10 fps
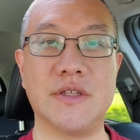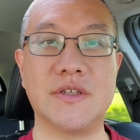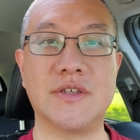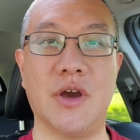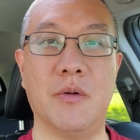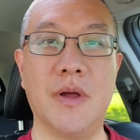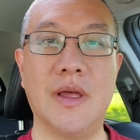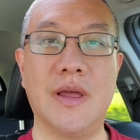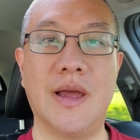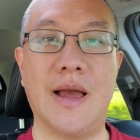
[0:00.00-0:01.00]
And so,
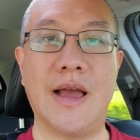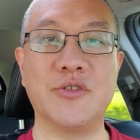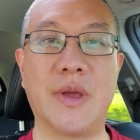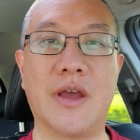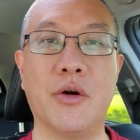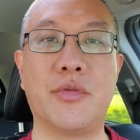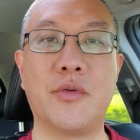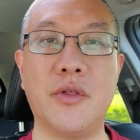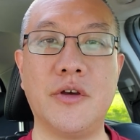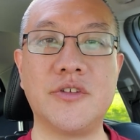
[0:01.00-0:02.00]
as we go
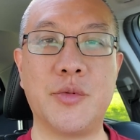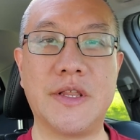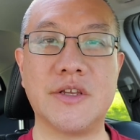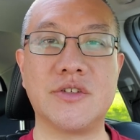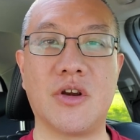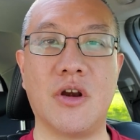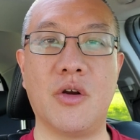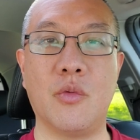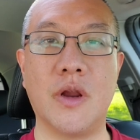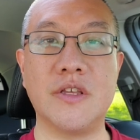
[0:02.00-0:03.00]
through those, if we
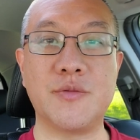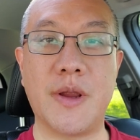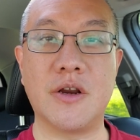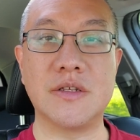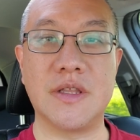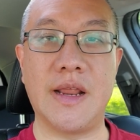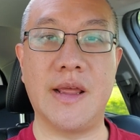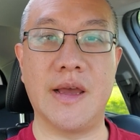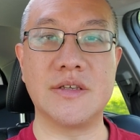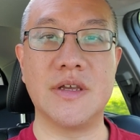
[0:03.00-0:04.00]
discern where the Spirit is
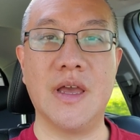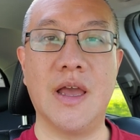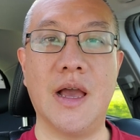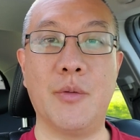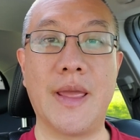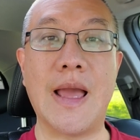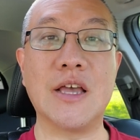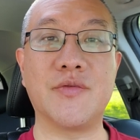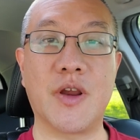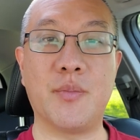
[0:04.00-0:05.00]
leading us, we
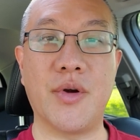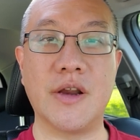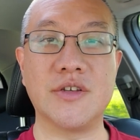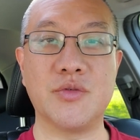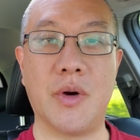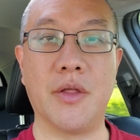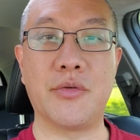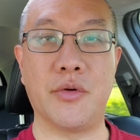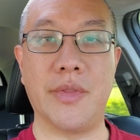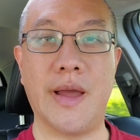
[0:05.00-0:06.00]
ask for your prayers as well
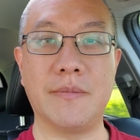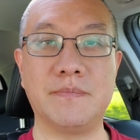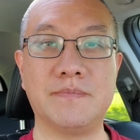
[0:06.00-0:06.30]
through that.